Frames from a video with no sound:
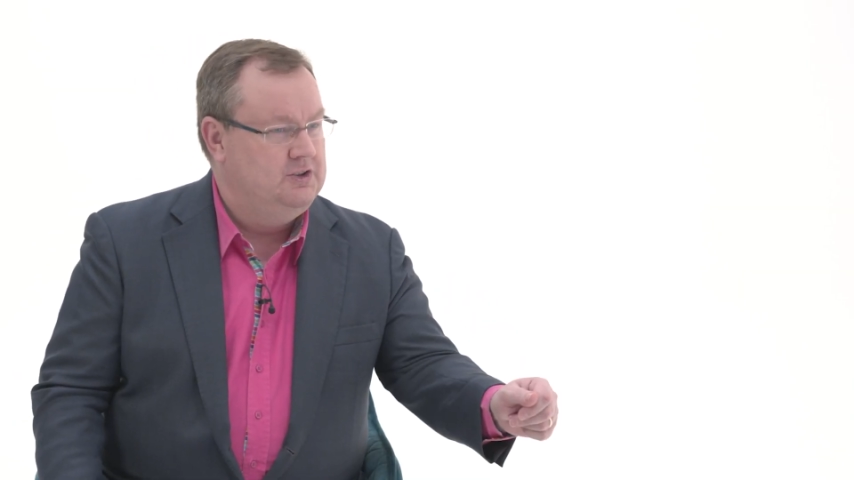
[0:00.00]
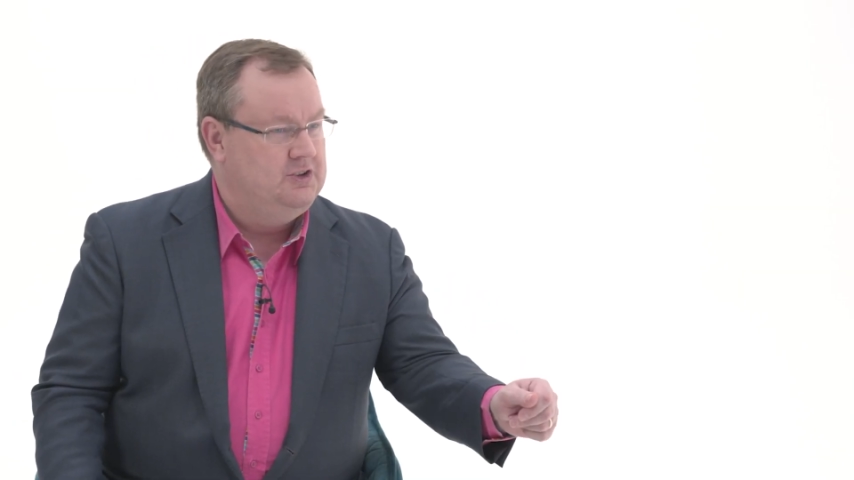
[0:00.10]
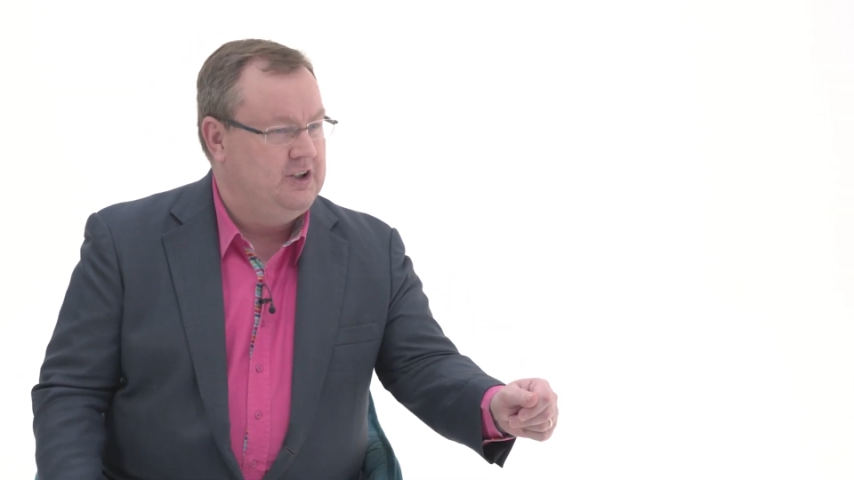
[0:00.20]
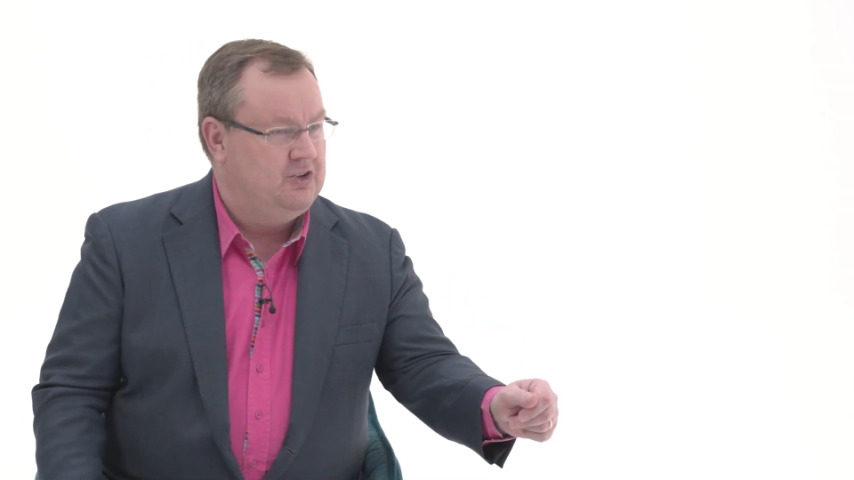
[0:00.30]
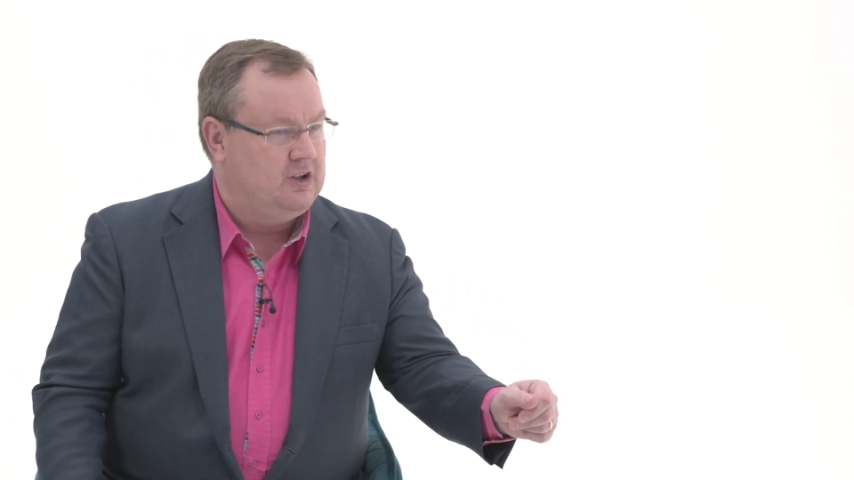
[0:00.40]

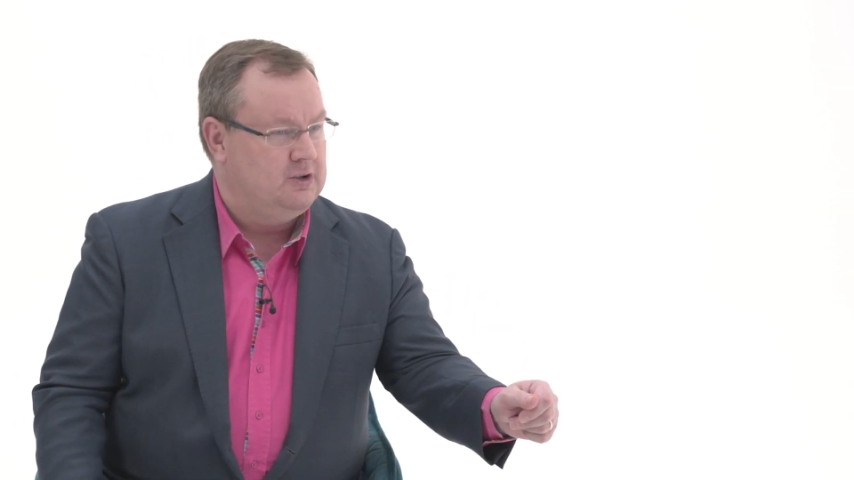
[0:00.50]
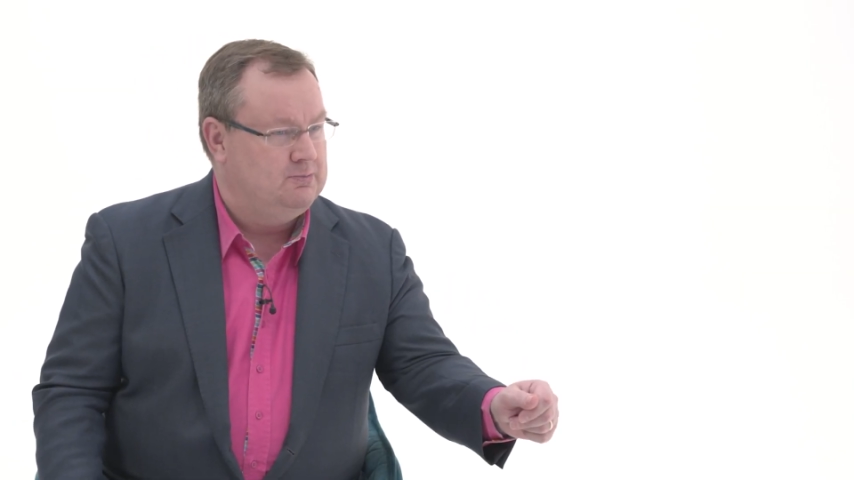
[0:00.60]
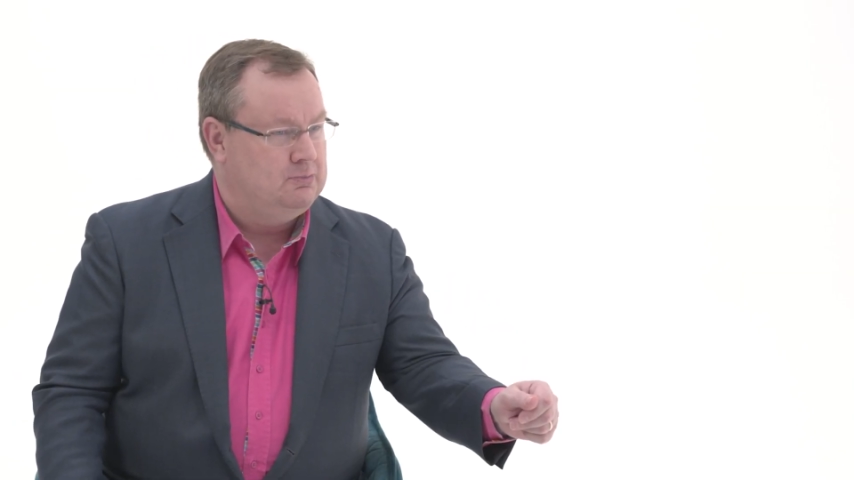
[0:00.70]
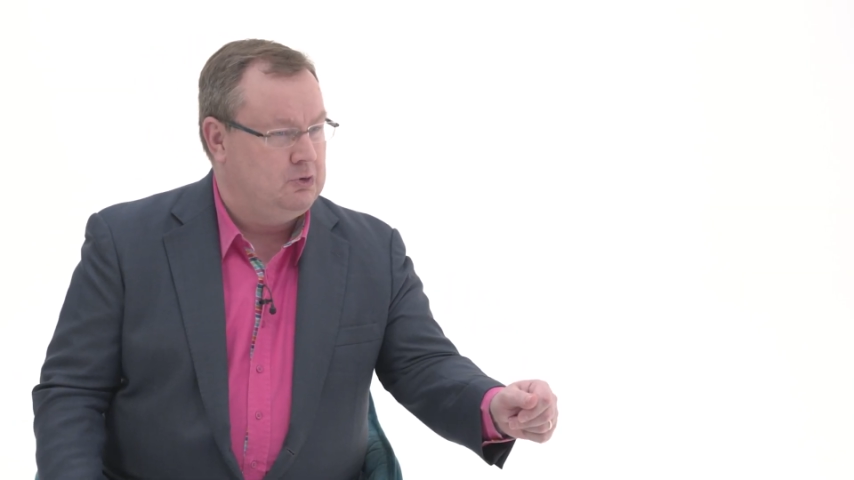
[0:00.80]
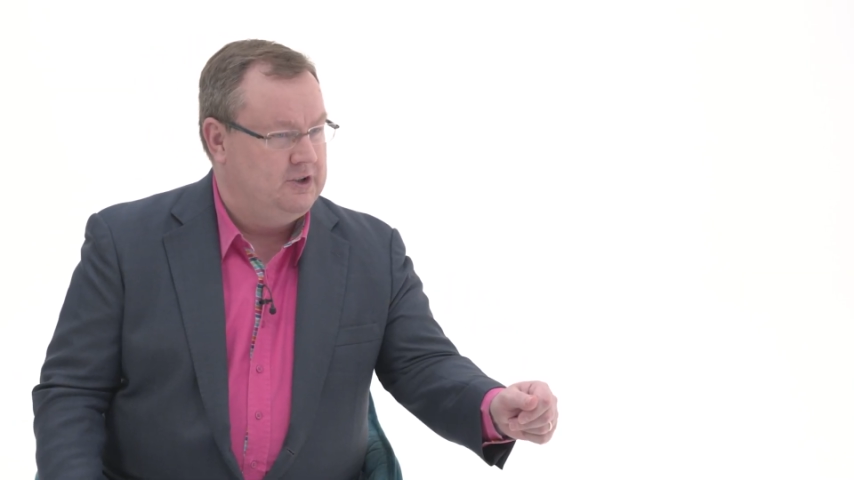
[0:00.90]
digital
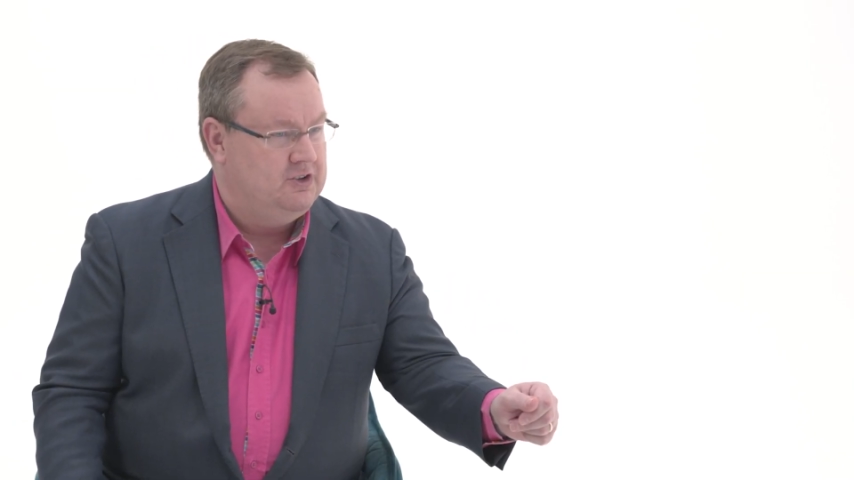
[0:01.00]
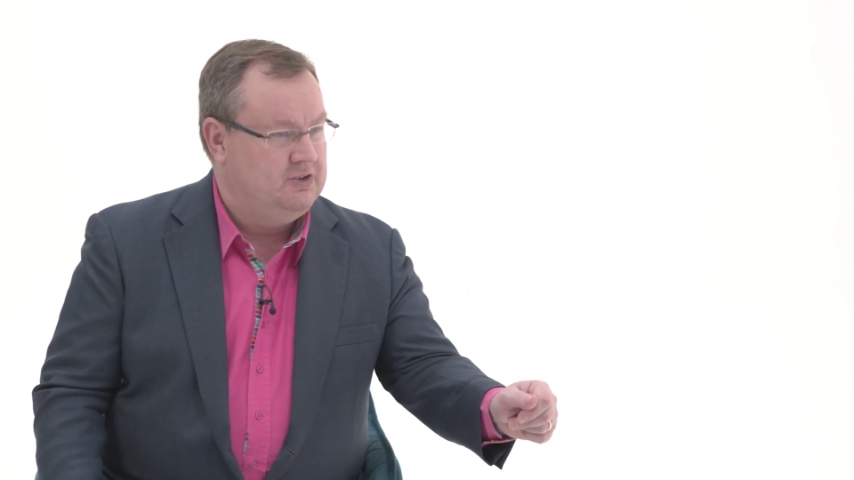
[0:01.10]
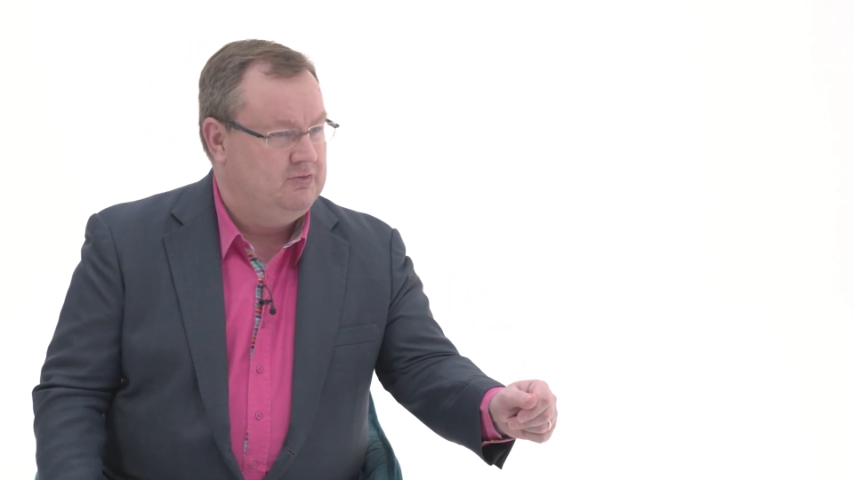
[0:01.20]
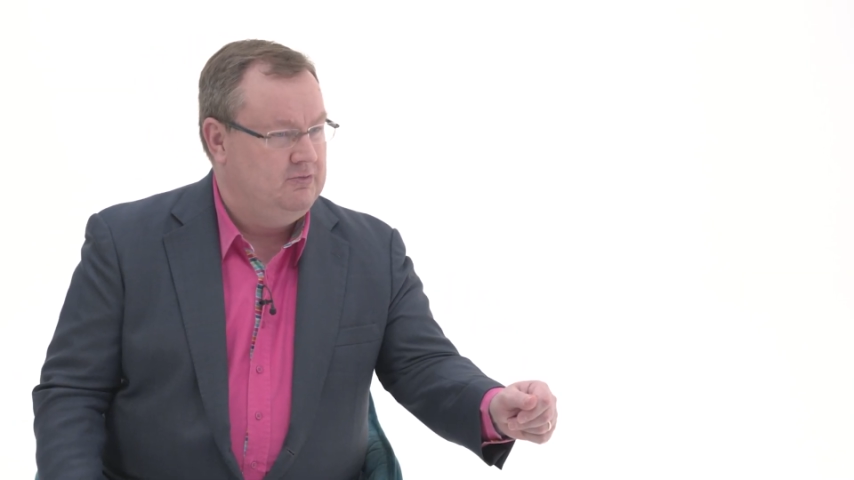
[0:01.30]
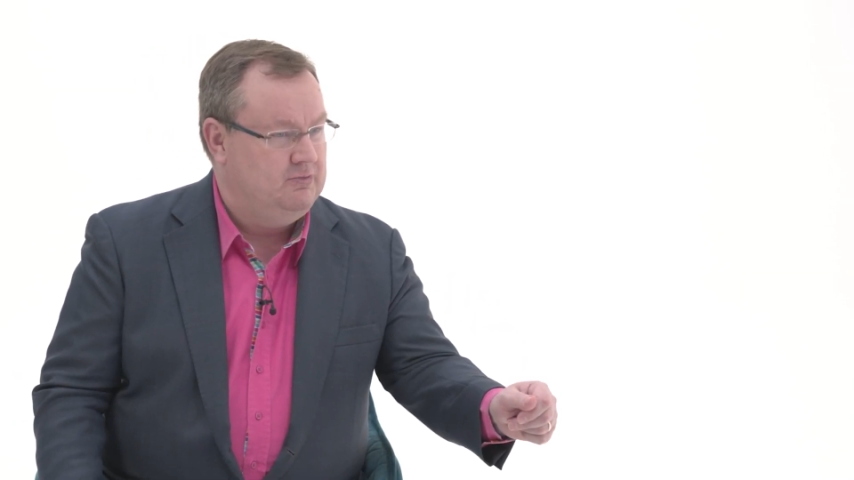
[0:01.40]
print
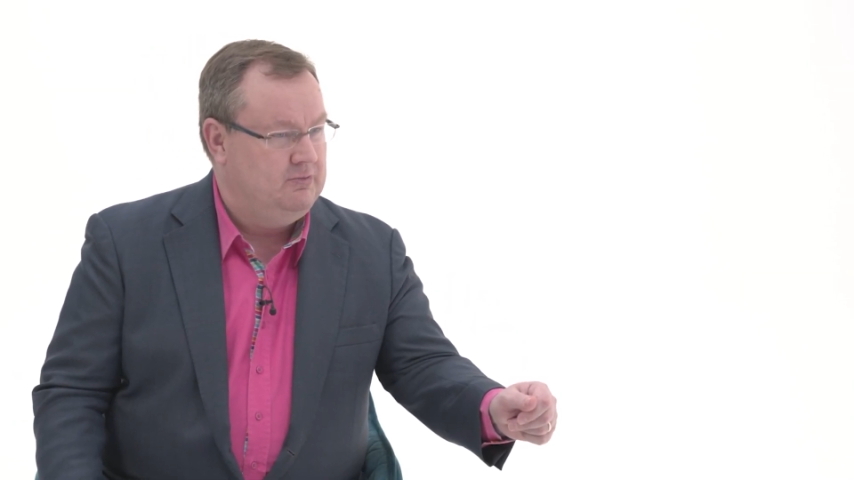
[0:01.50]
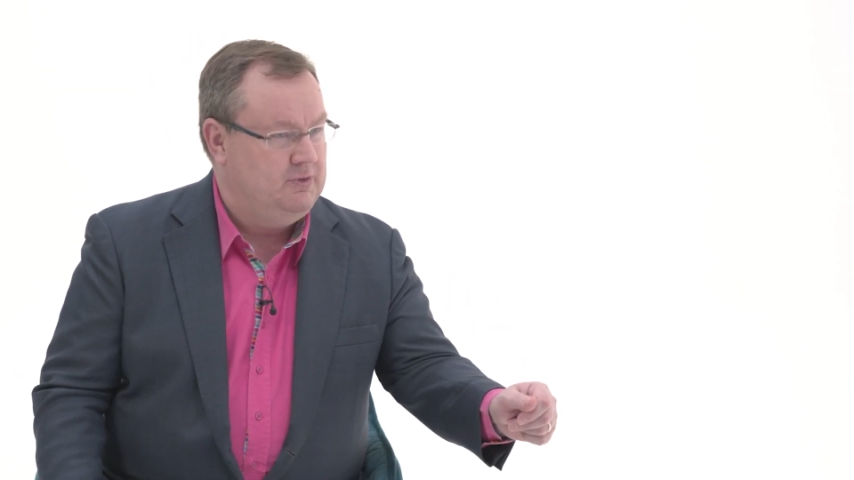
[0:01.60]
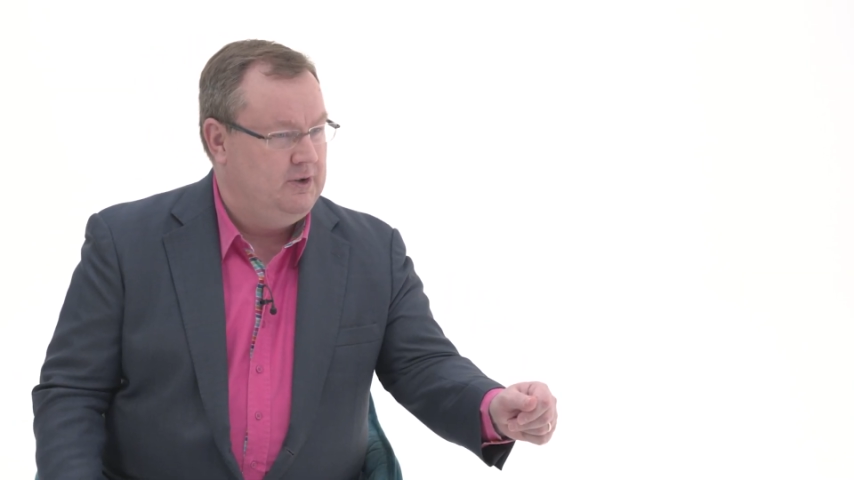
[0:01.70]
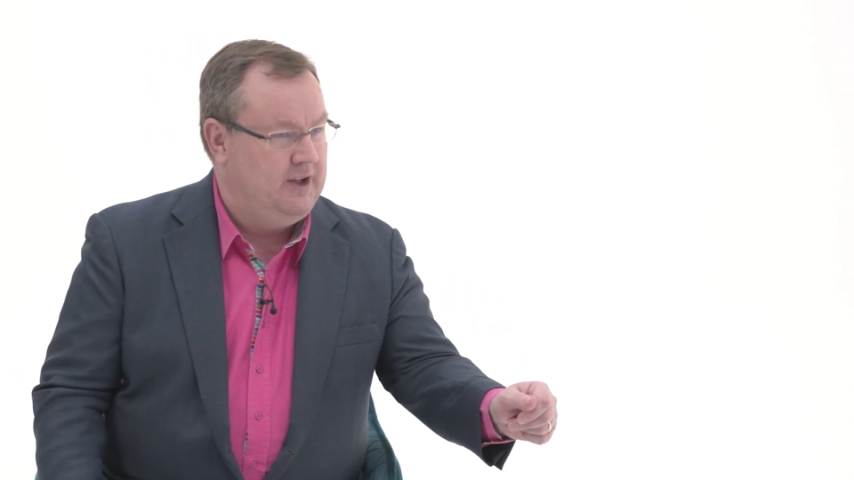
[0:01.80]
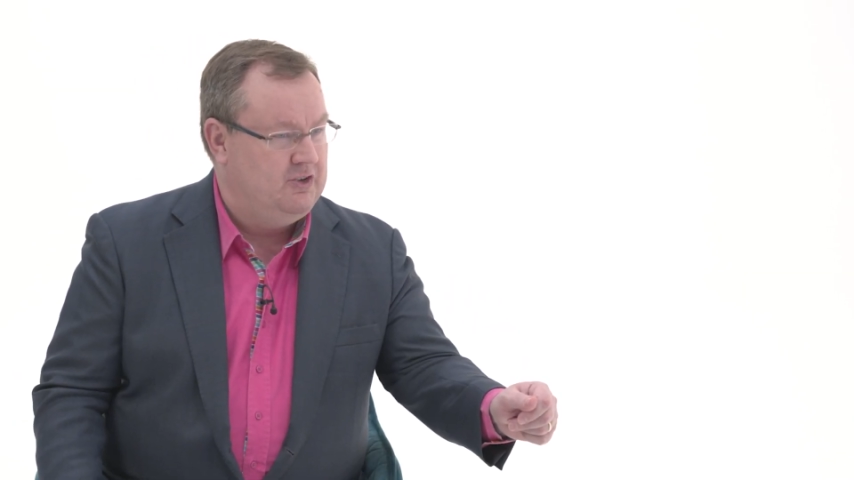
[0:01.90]

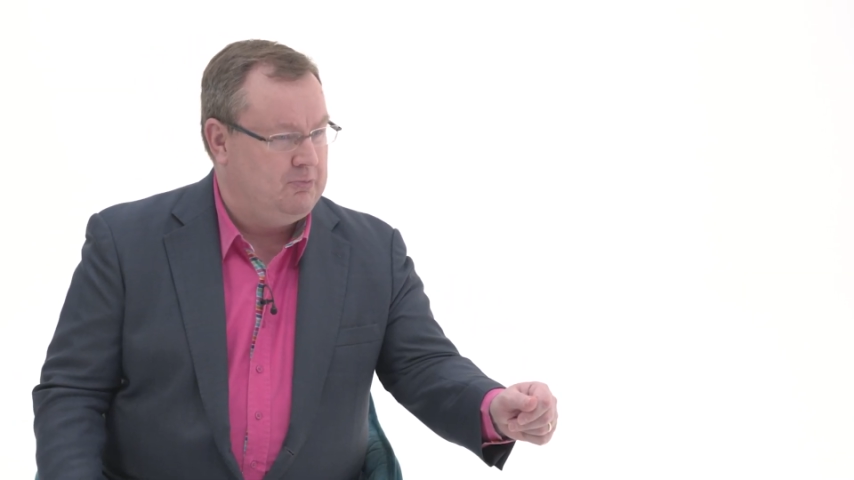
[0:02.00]
it's